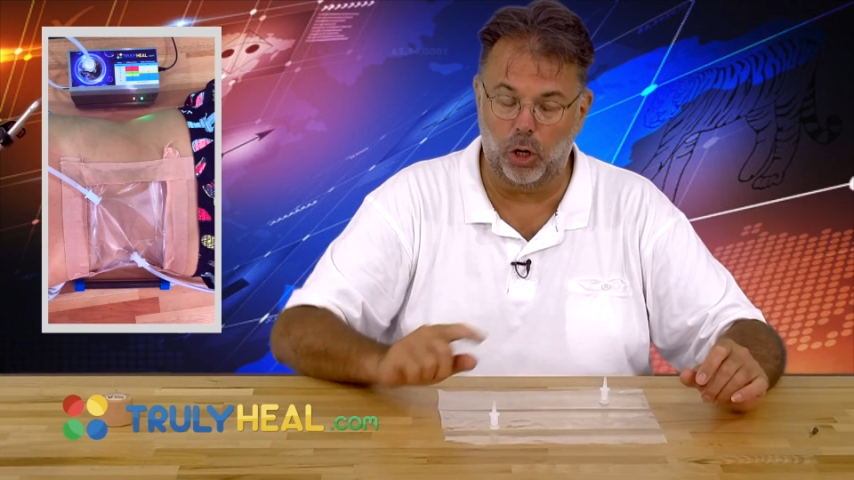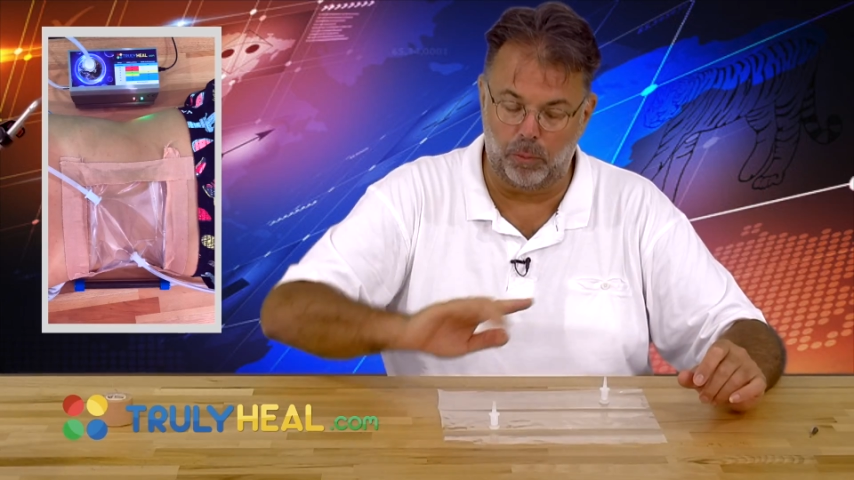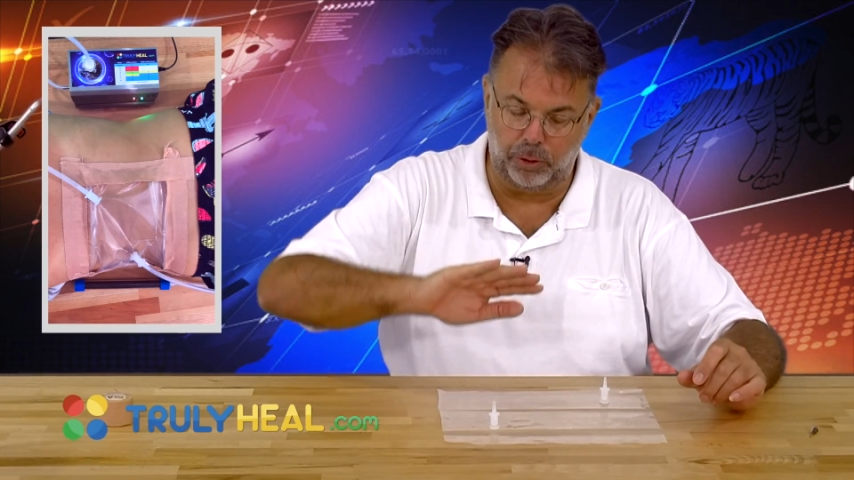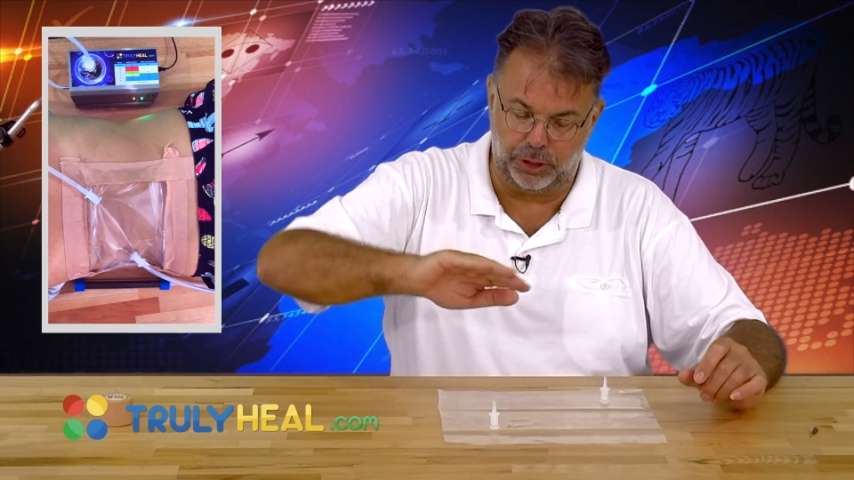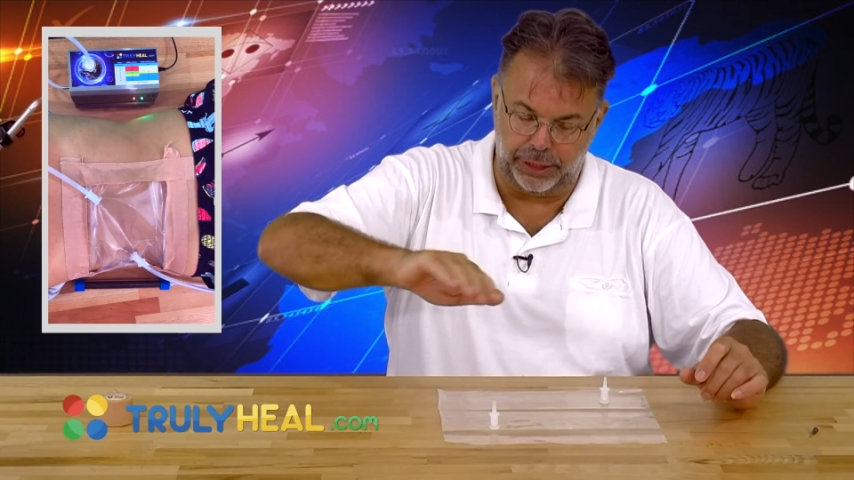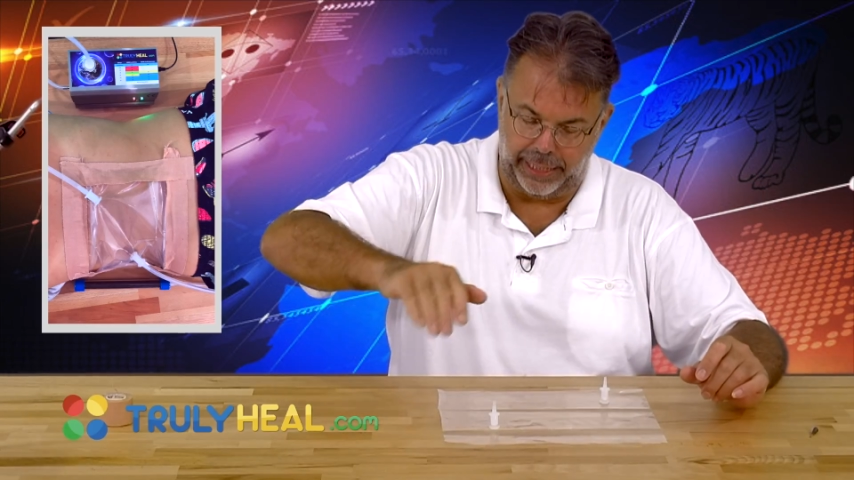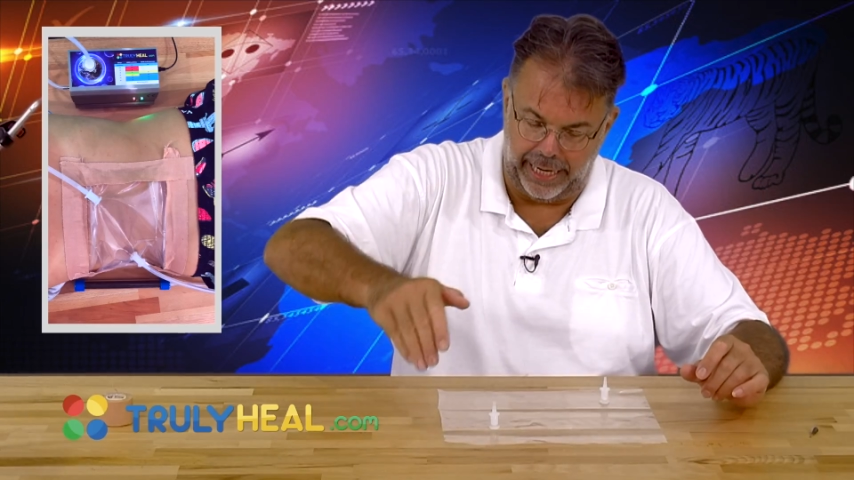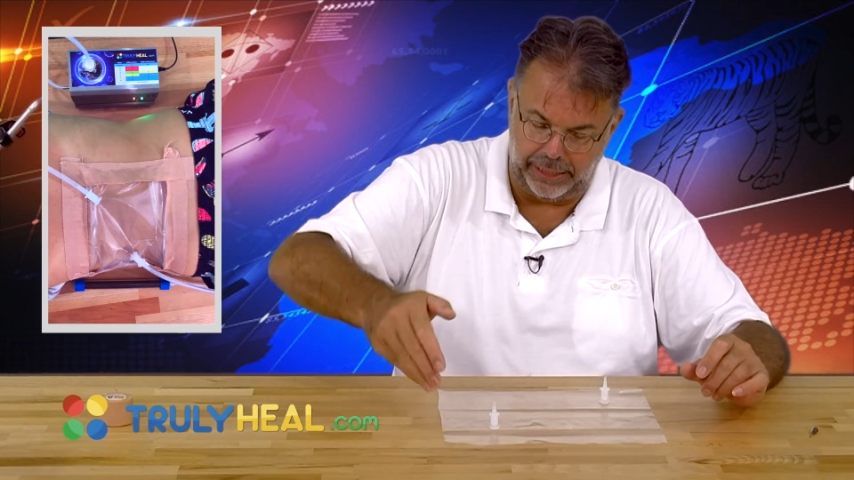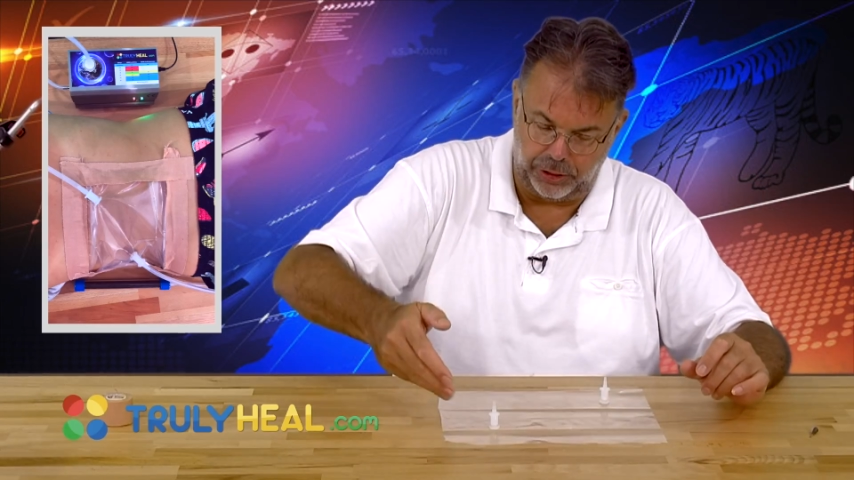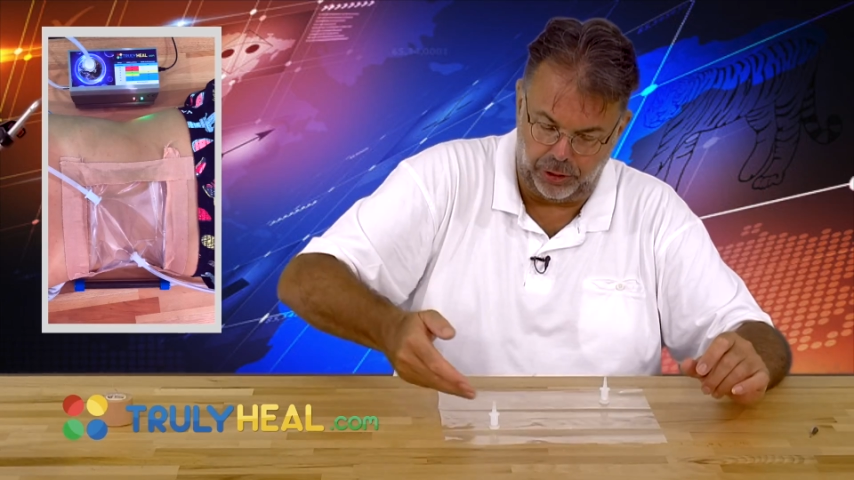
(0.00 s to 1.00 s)
opposite
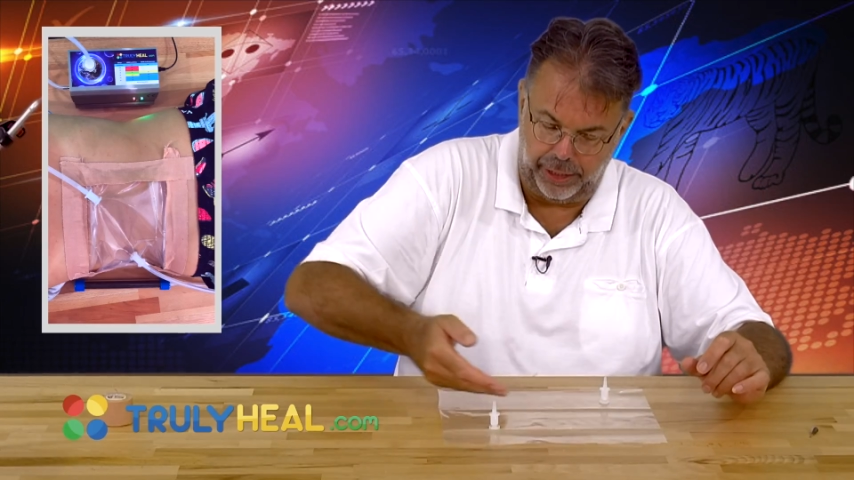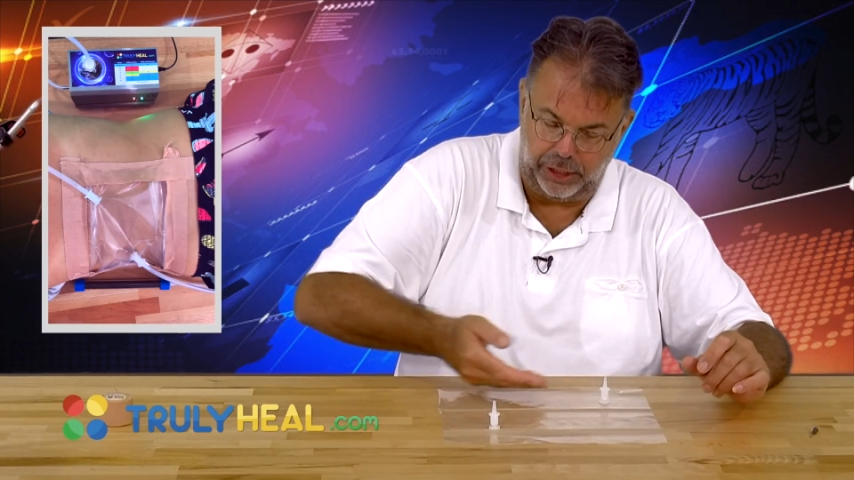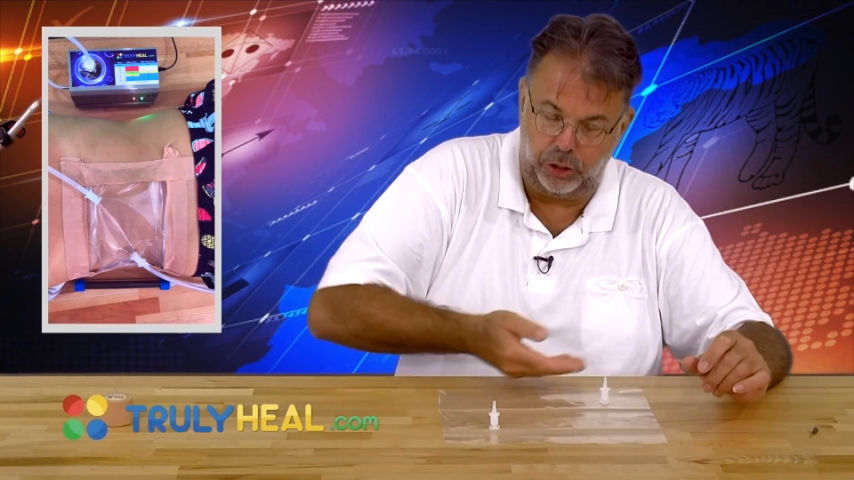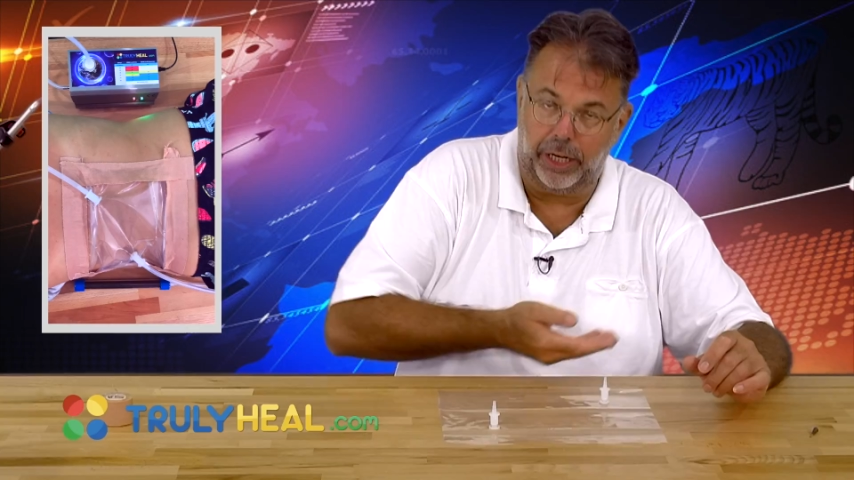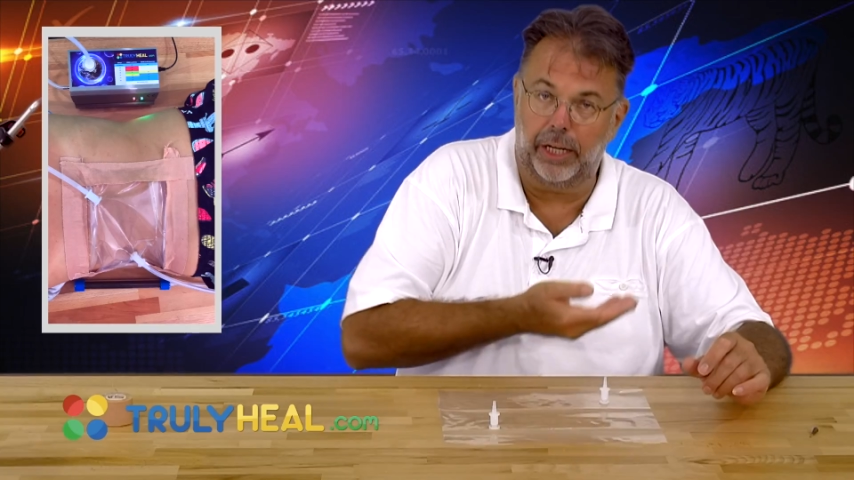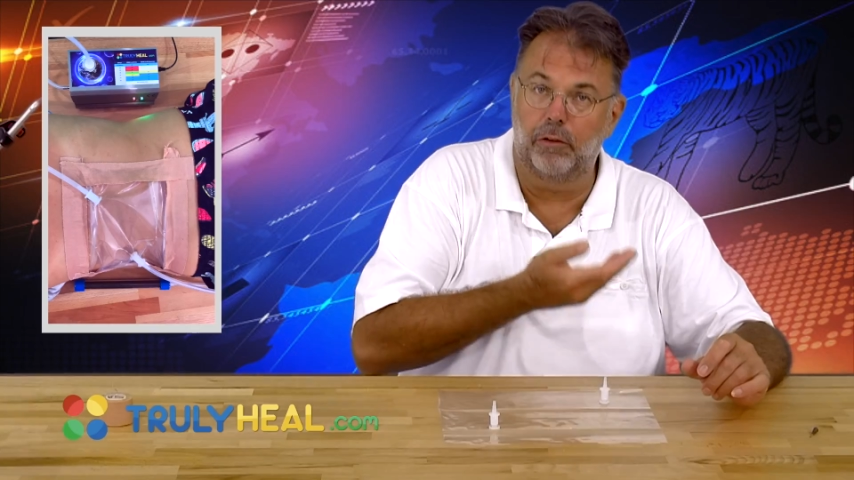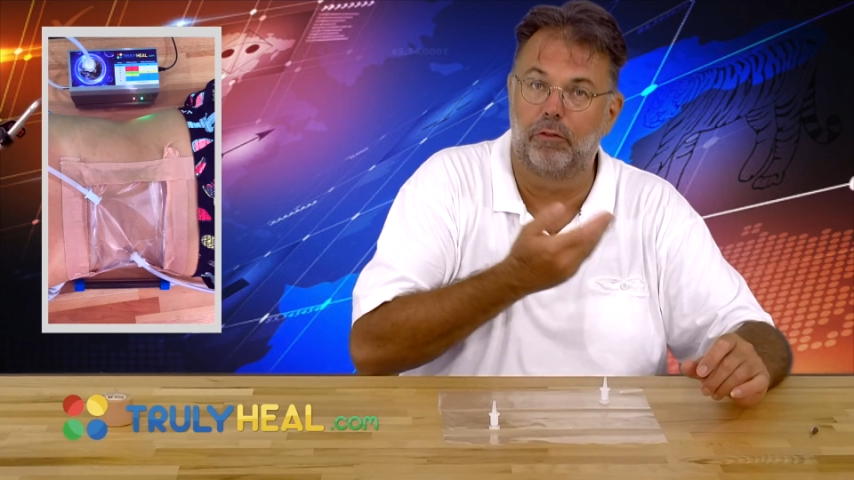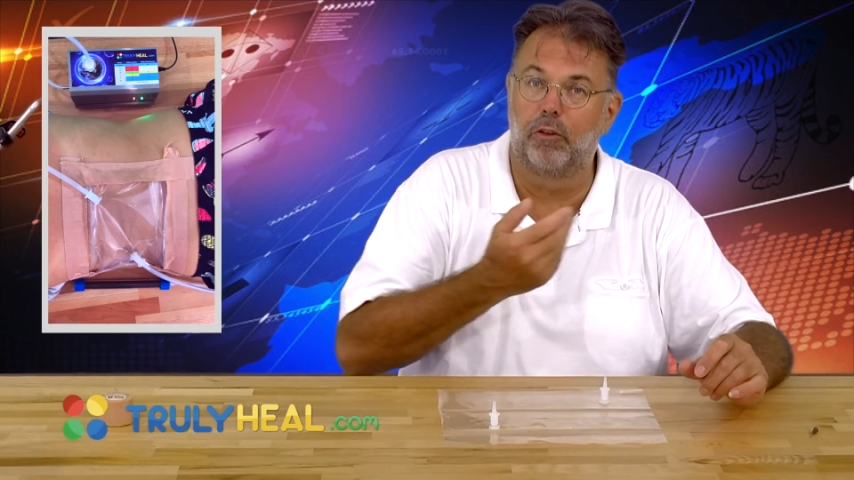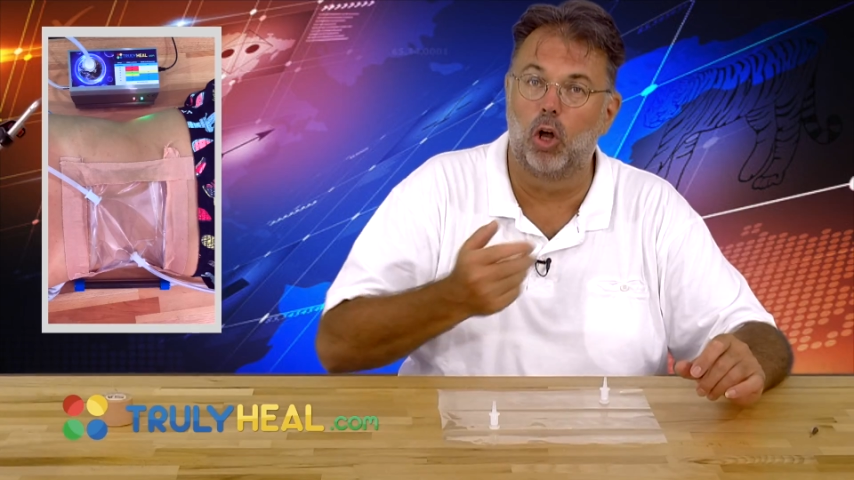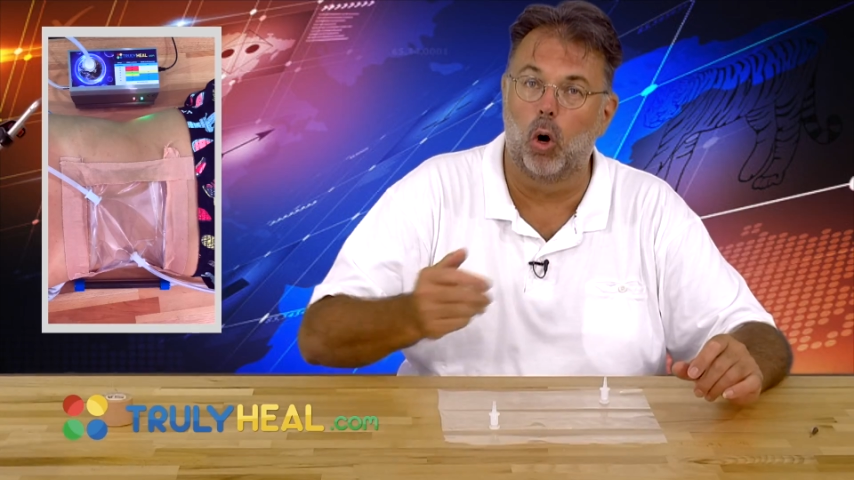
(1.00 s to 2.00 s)
end so that you get a
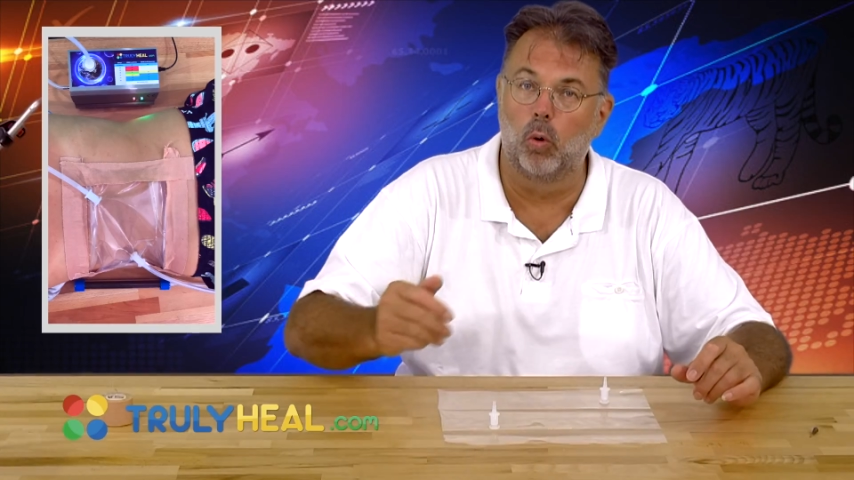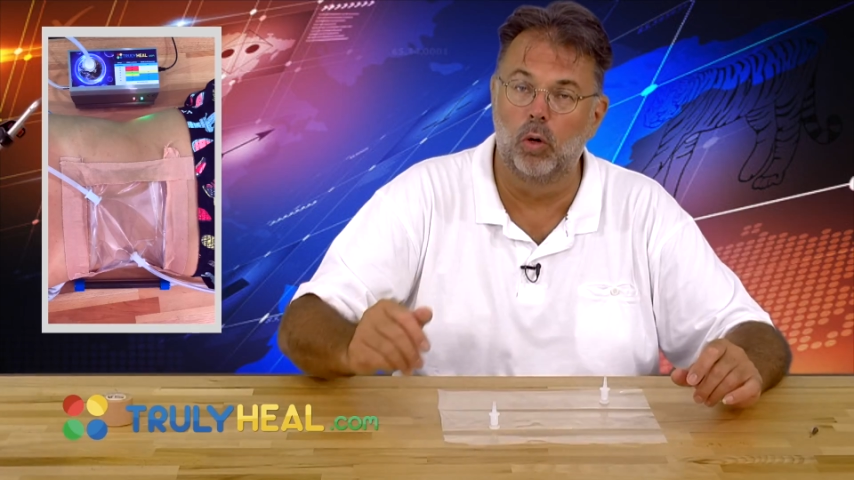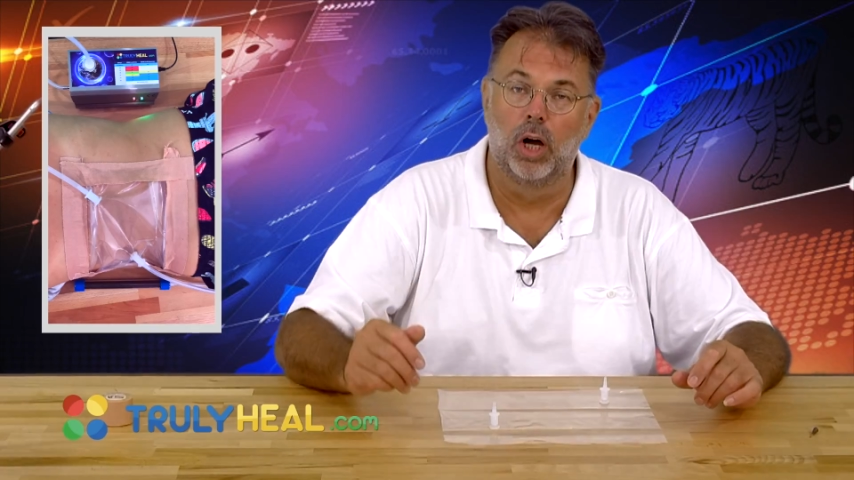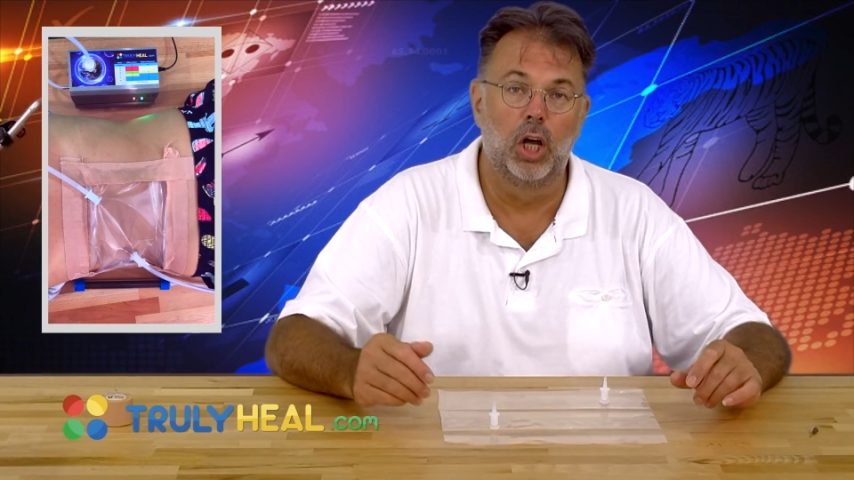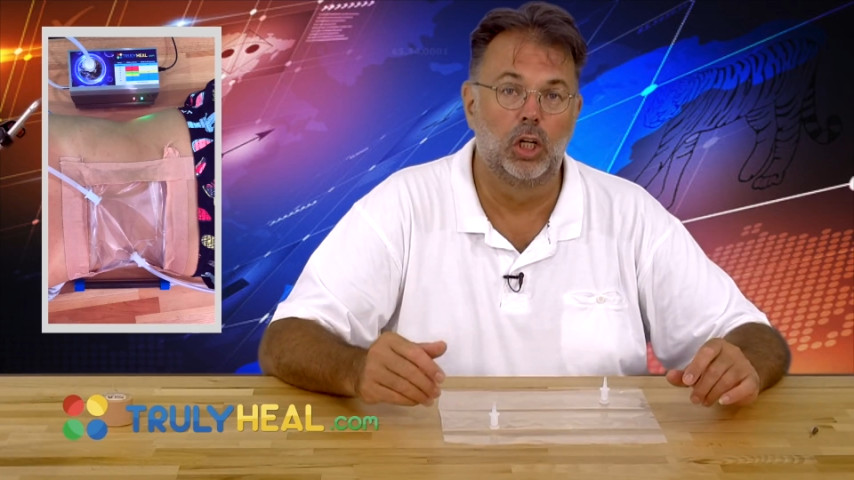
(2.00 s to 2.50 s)
flow